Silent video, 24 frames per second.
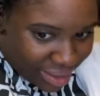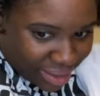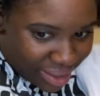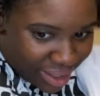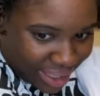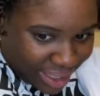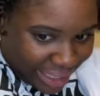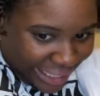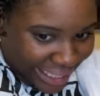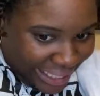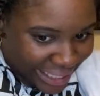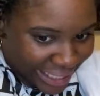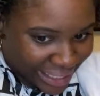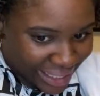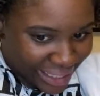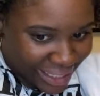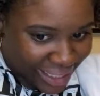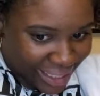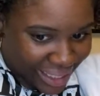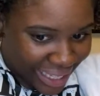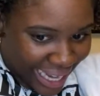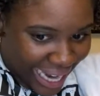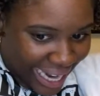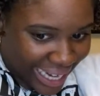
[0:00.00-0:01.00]

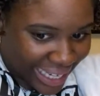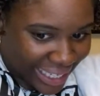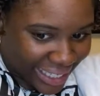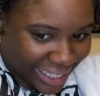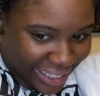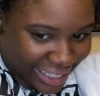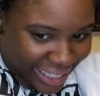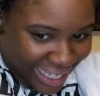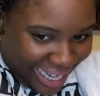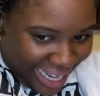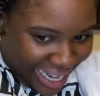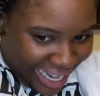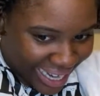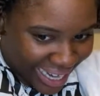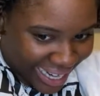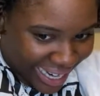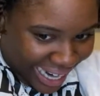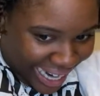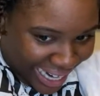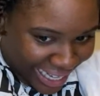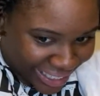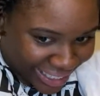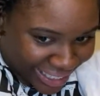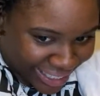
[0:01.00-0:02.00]
Lisa H said
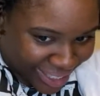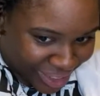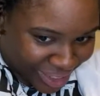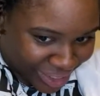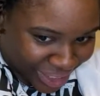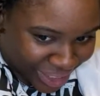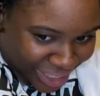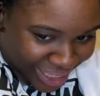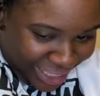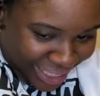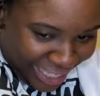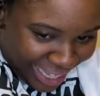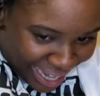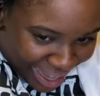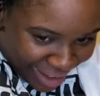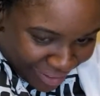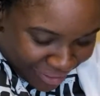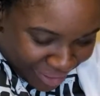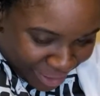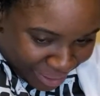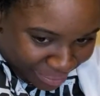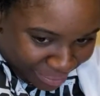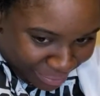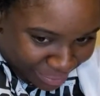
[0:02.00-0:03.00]
Acacia. Oh, she laughing.